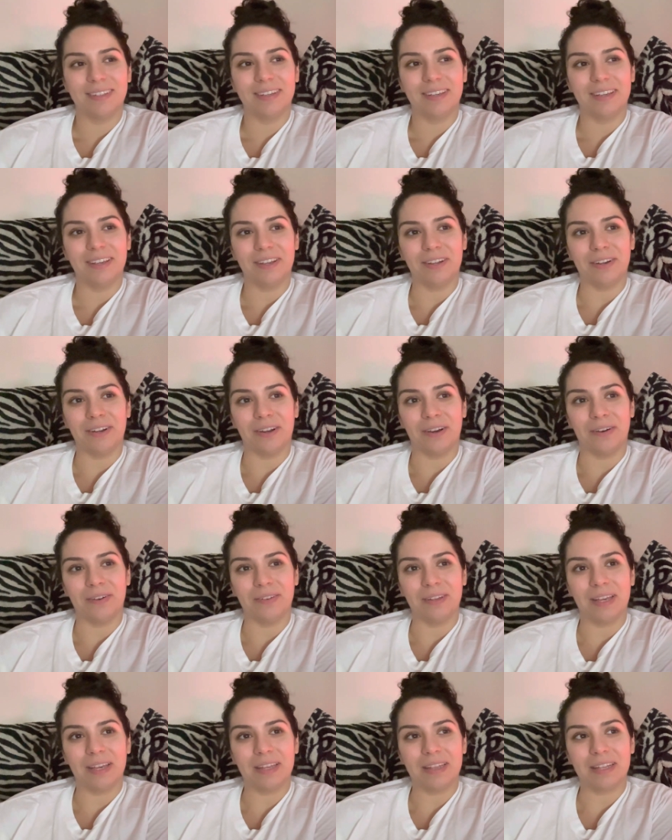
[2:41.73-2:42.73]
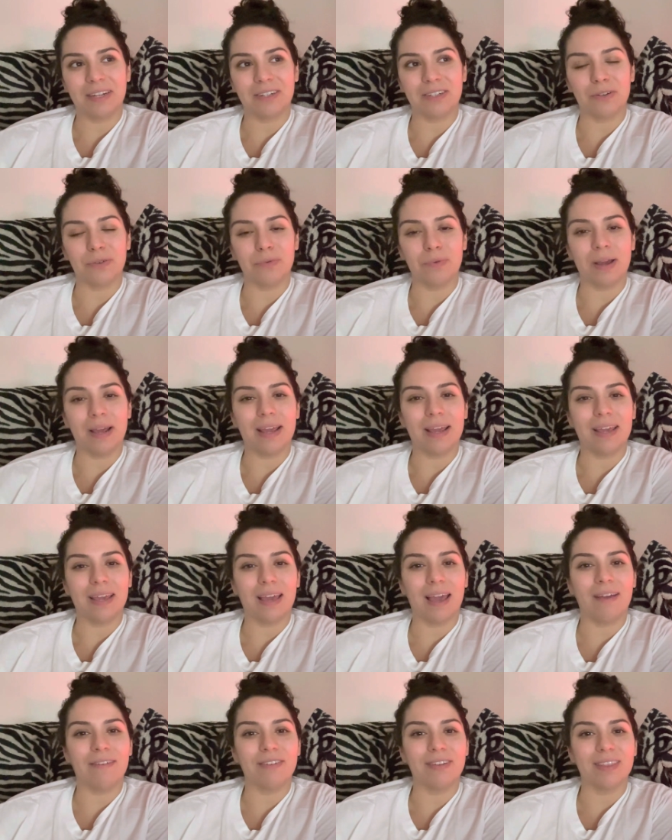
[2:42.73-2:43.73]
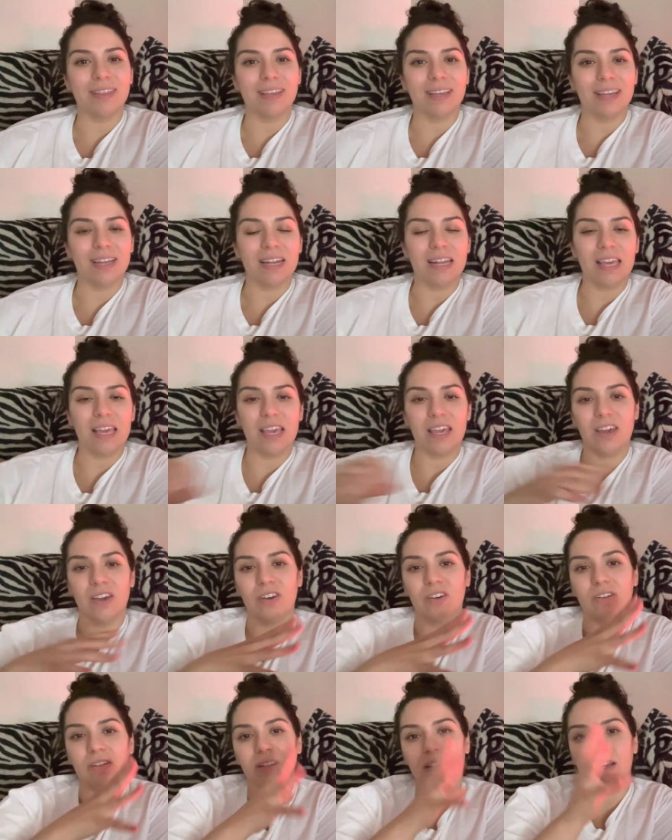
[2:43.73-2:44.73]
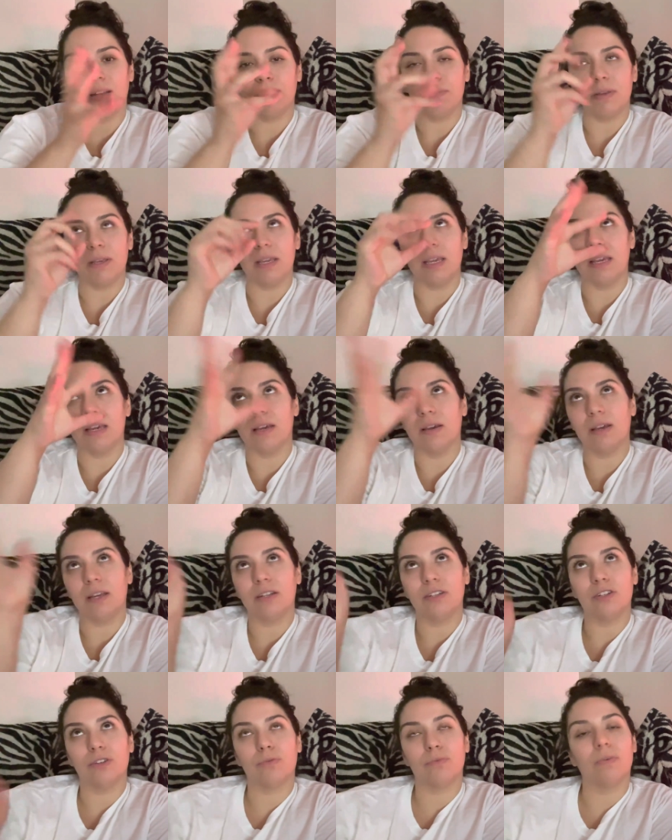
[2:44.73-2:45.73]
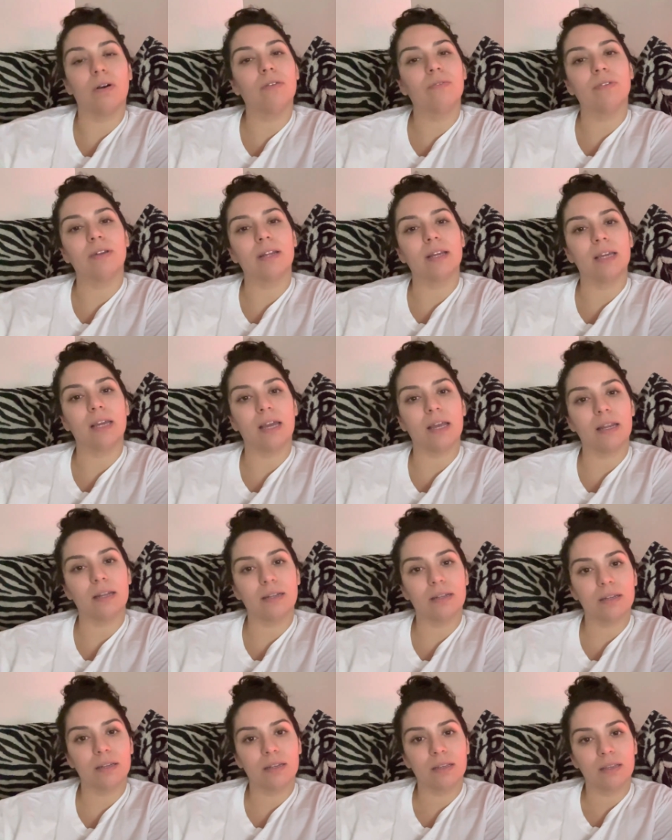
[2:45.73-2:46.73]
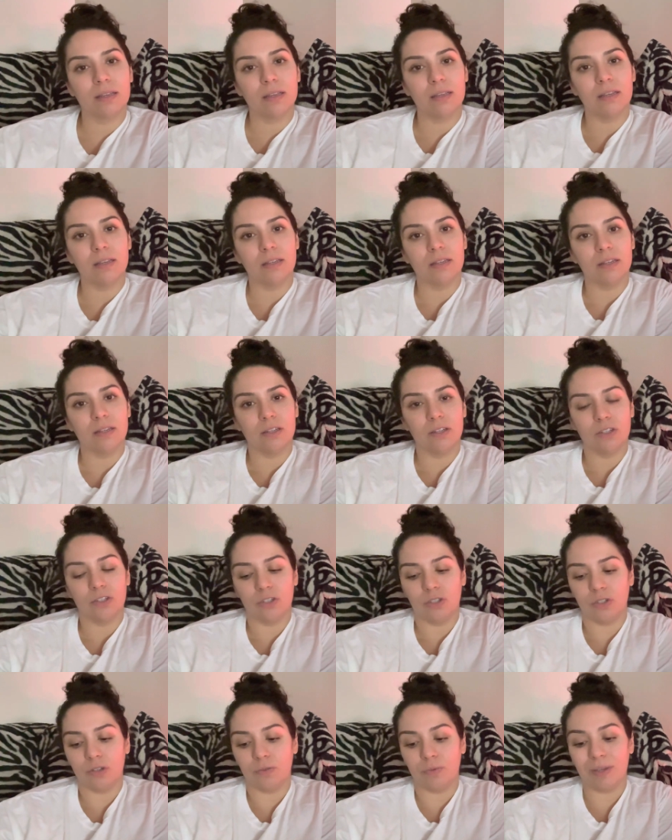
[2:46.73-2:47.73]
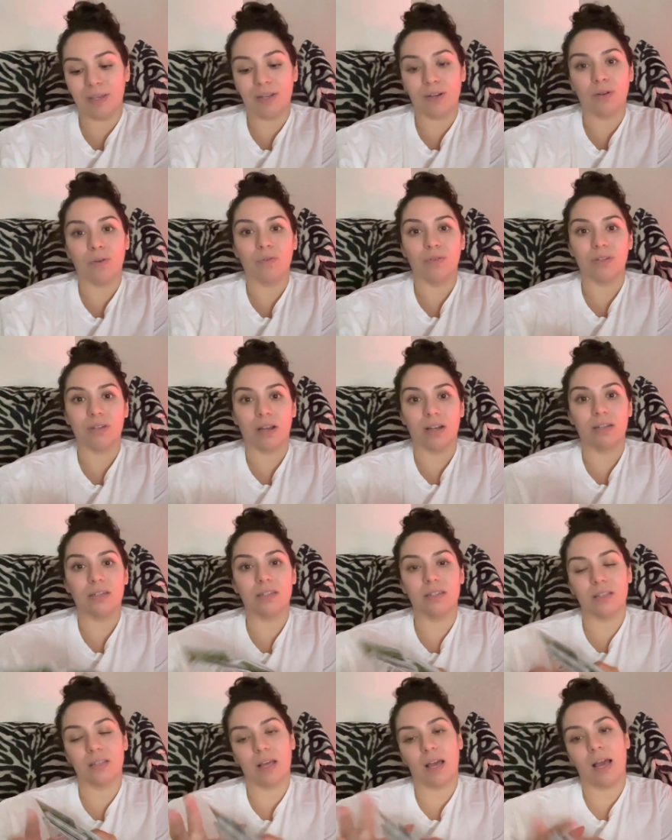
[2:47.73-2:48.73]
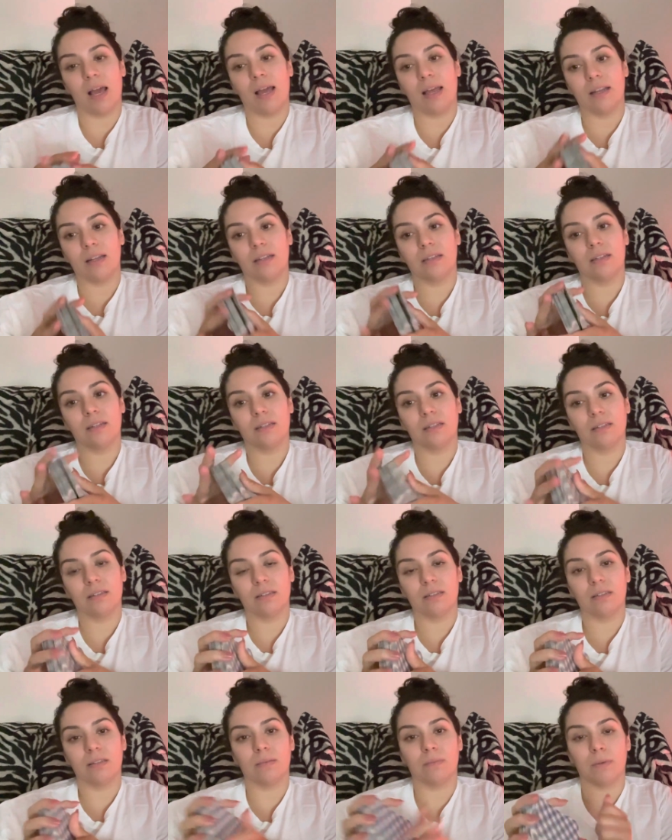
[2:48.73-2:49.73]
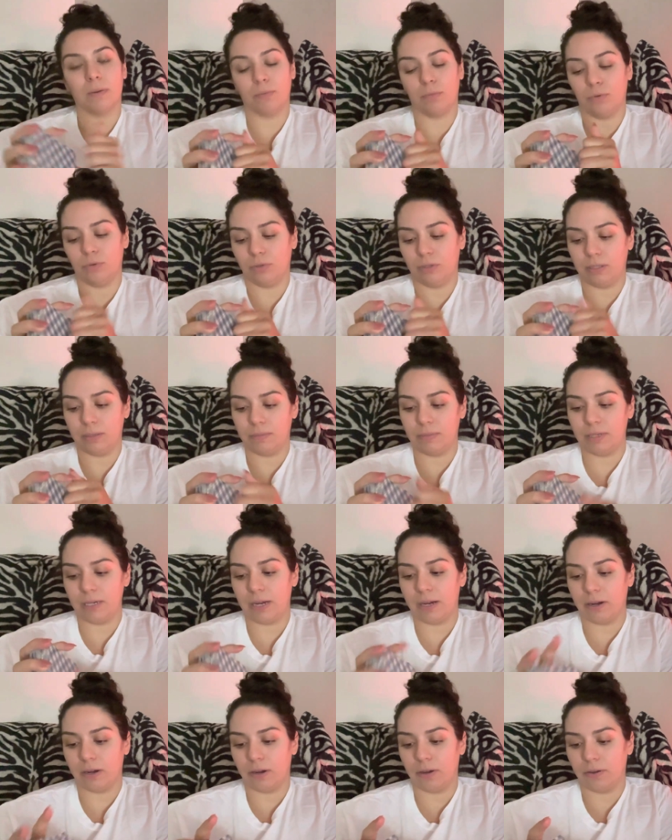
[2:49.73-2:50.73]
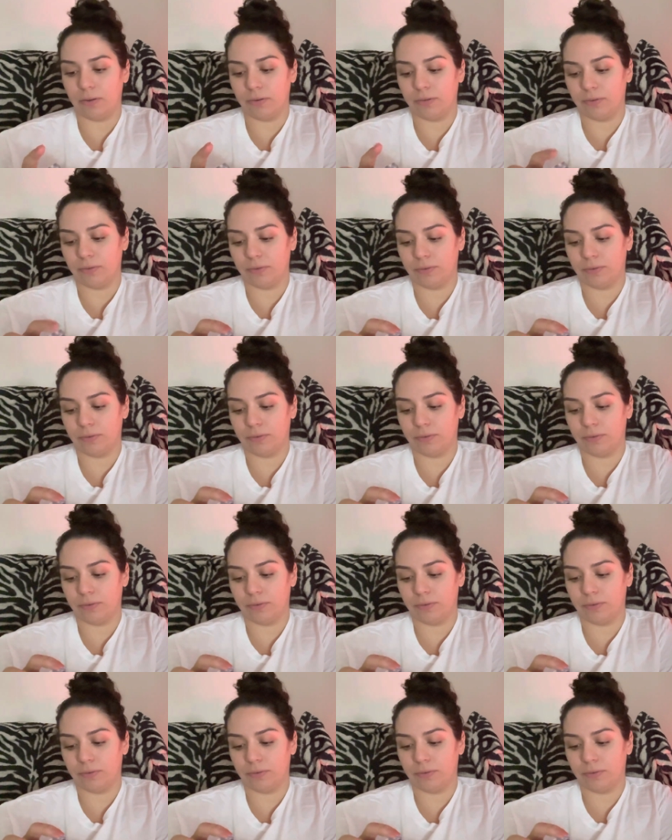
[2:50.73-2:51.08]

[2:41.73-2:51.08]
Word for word: You know, like there's a way everything can heal and be interwoven again. So we can hold on to that. I'm gonna pull some tarot.